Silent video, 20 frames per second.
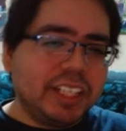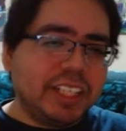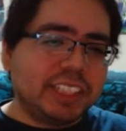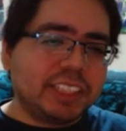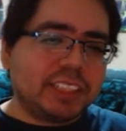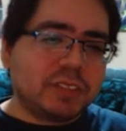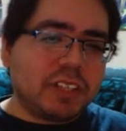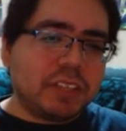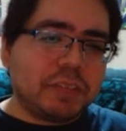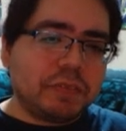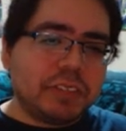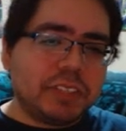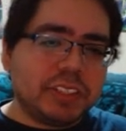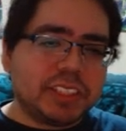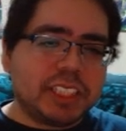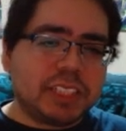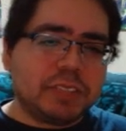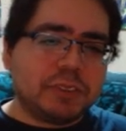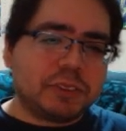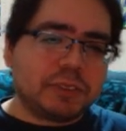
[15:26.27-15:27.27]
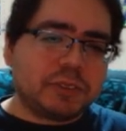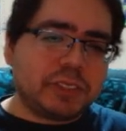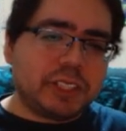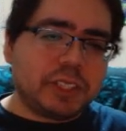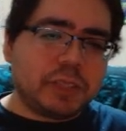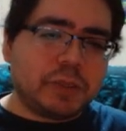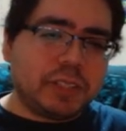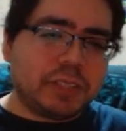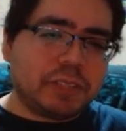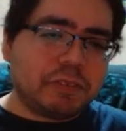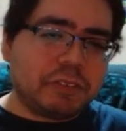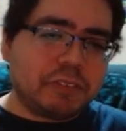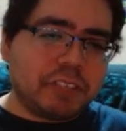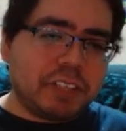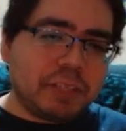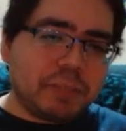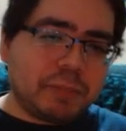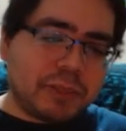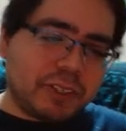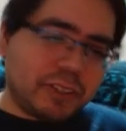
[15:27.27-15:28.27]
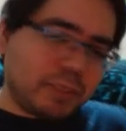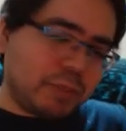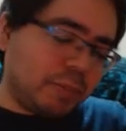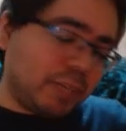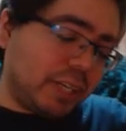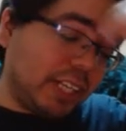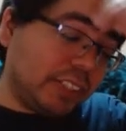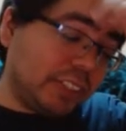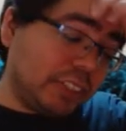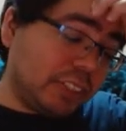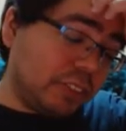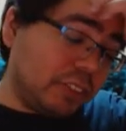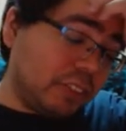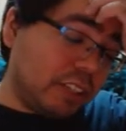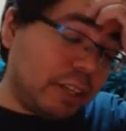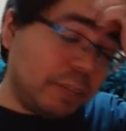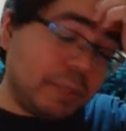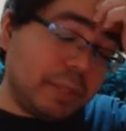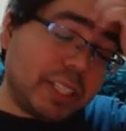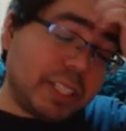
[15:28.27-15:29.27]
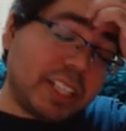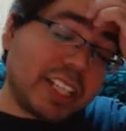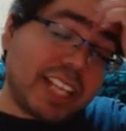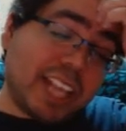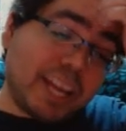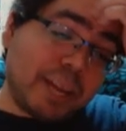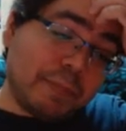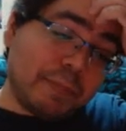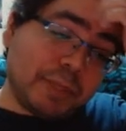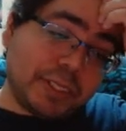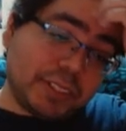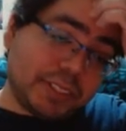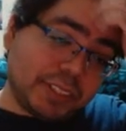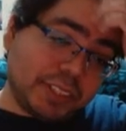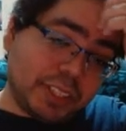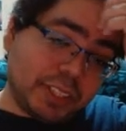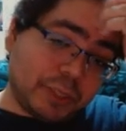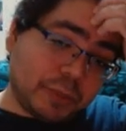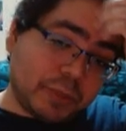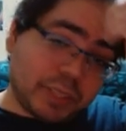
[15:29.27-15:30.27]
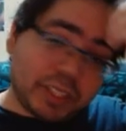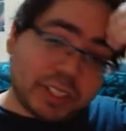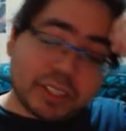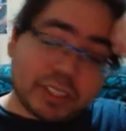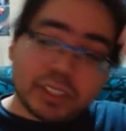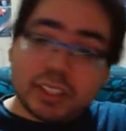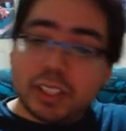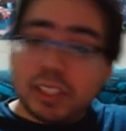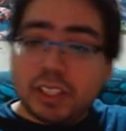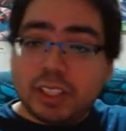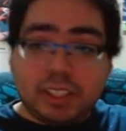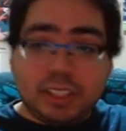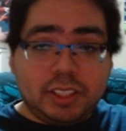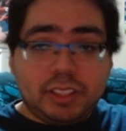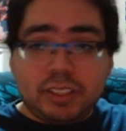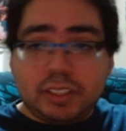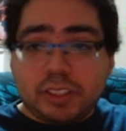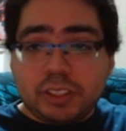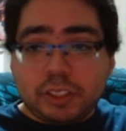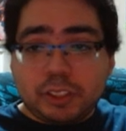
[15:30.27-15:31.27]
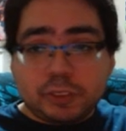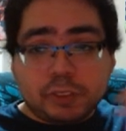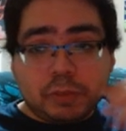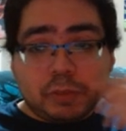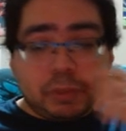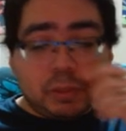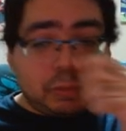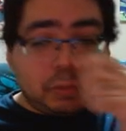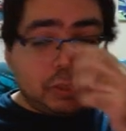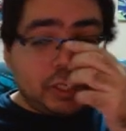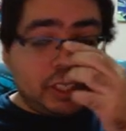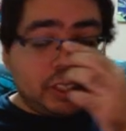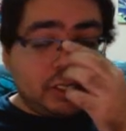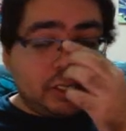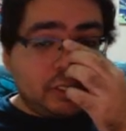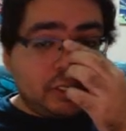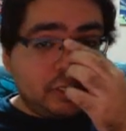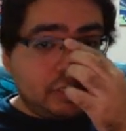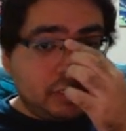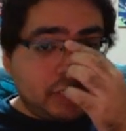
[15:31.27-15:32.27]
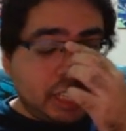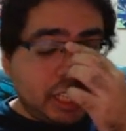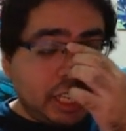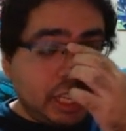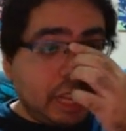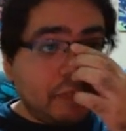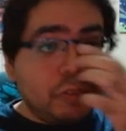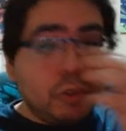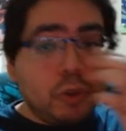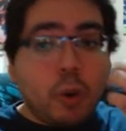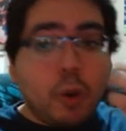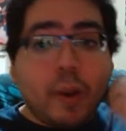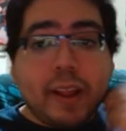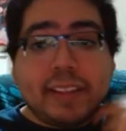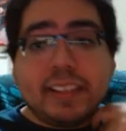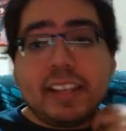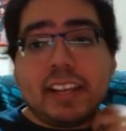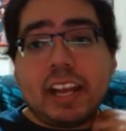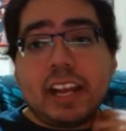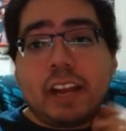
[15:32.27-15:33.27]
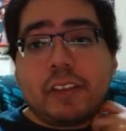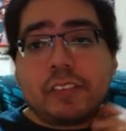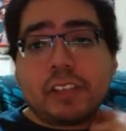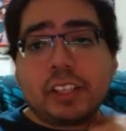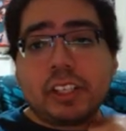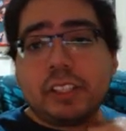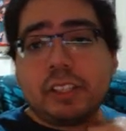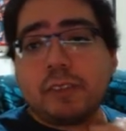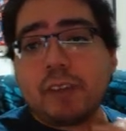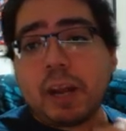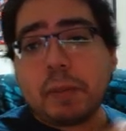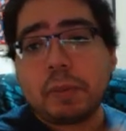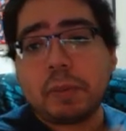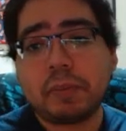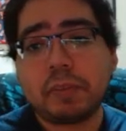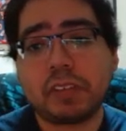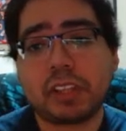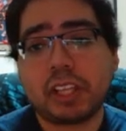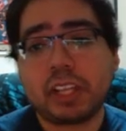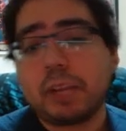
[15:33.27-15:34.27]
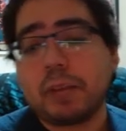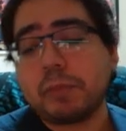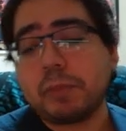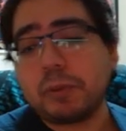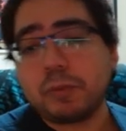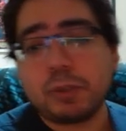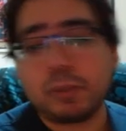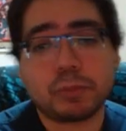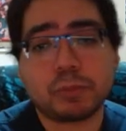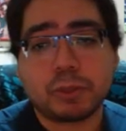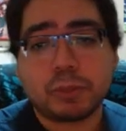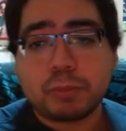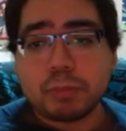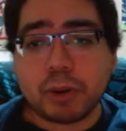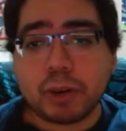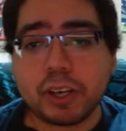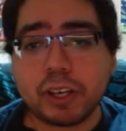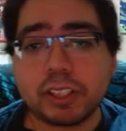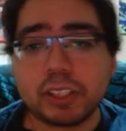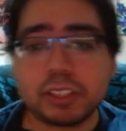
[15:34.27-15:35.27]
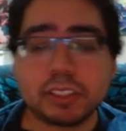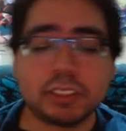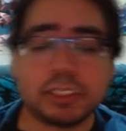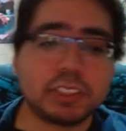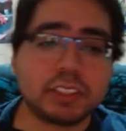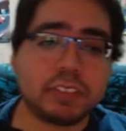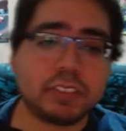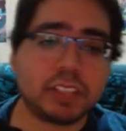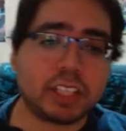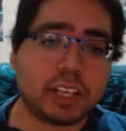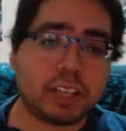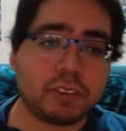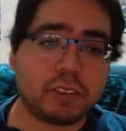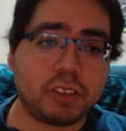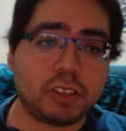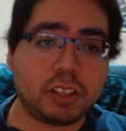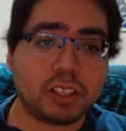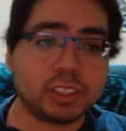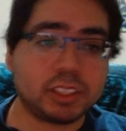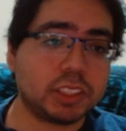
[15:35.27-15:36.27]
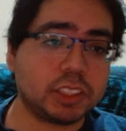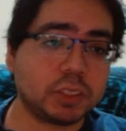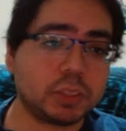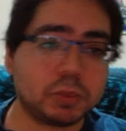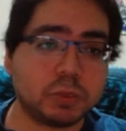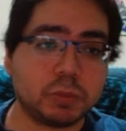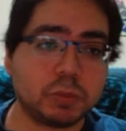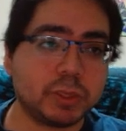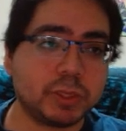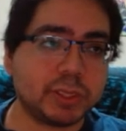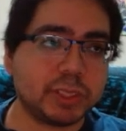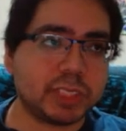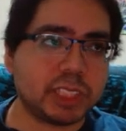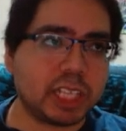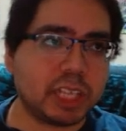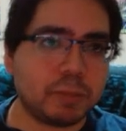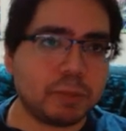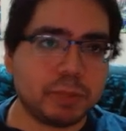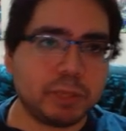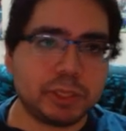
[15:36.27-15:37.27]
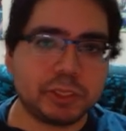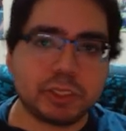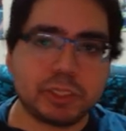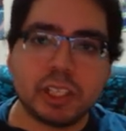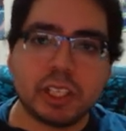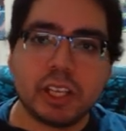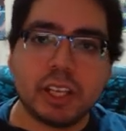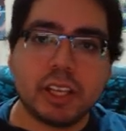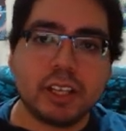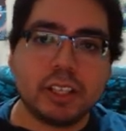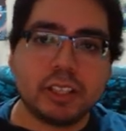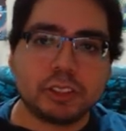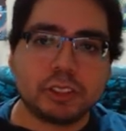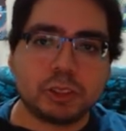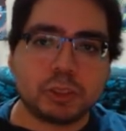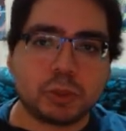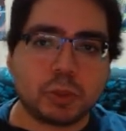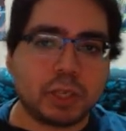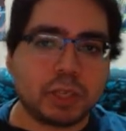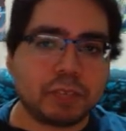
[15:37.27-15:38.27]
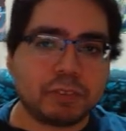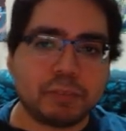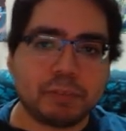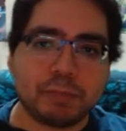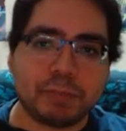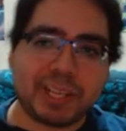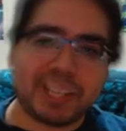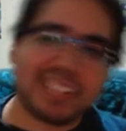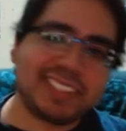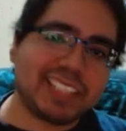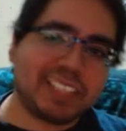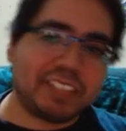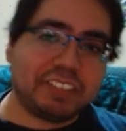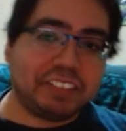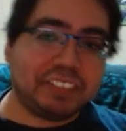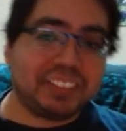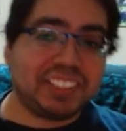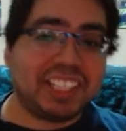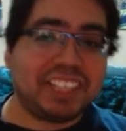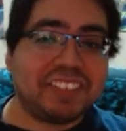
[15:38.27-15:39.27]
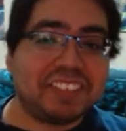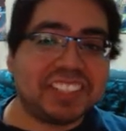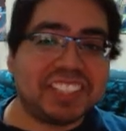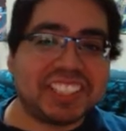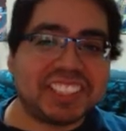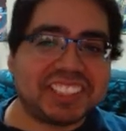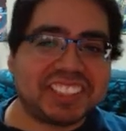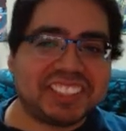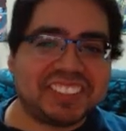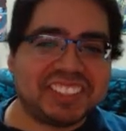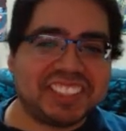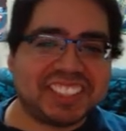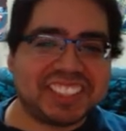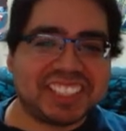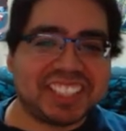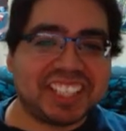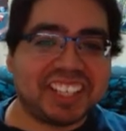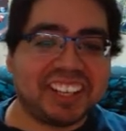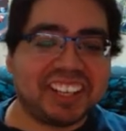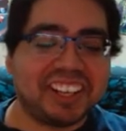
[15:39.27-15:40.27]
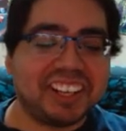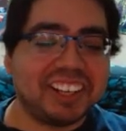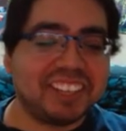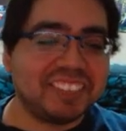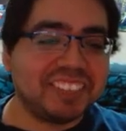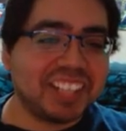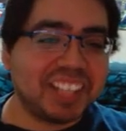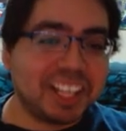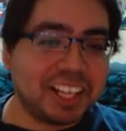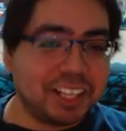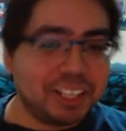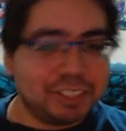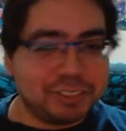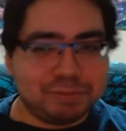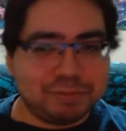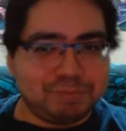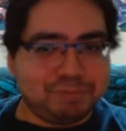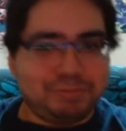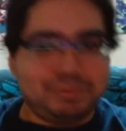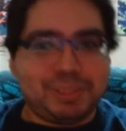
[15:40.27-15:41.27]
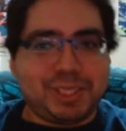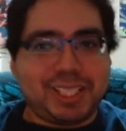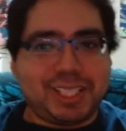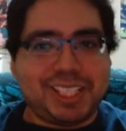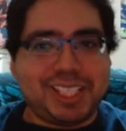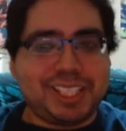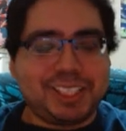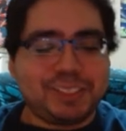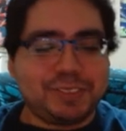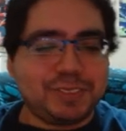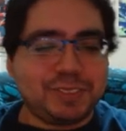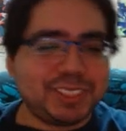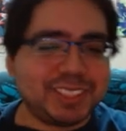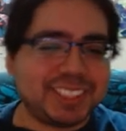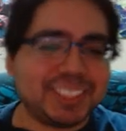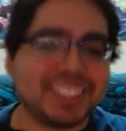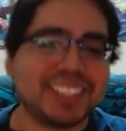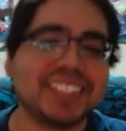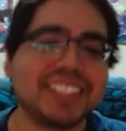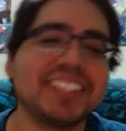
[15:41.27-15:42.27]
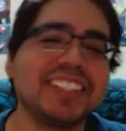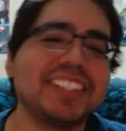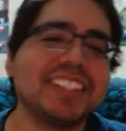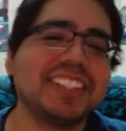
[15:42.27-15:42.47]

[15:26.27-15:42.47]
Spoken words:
I swear it feels like it was really quick for Rebirth, but I actually don't know how big the gap is either way. There's one more part. I have no idea how they're gonna wrap everything up in one more part, considering how long this one was and how much story from base FF7 they still need to hit up. But I guess we'll see.